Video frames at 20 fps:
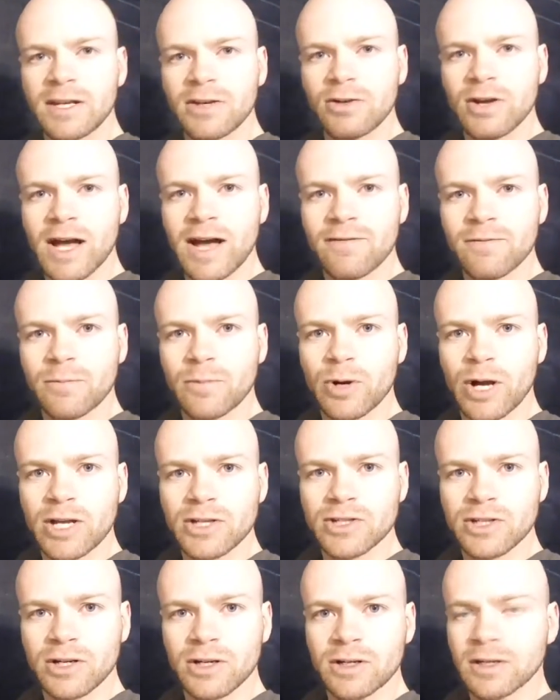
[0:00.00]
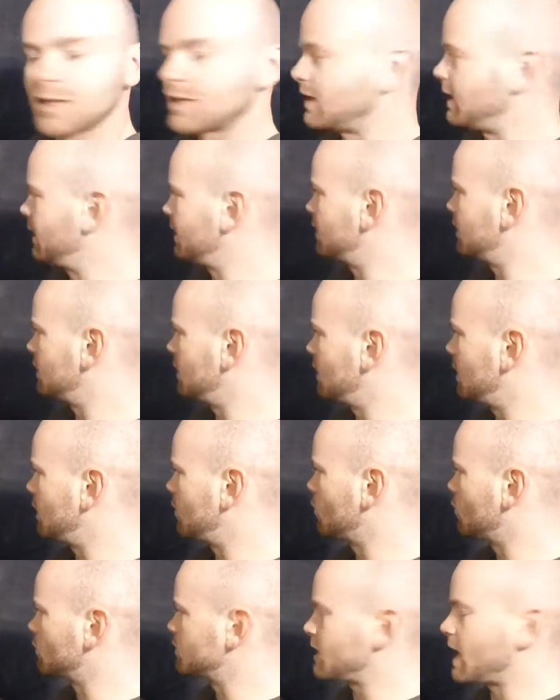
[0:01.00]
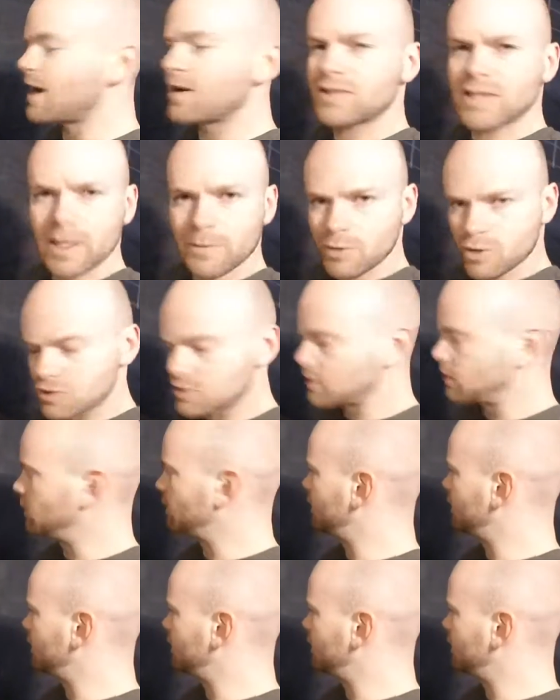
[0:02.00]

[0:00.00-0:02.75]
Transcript: and you have pressure like, or tire temperatures that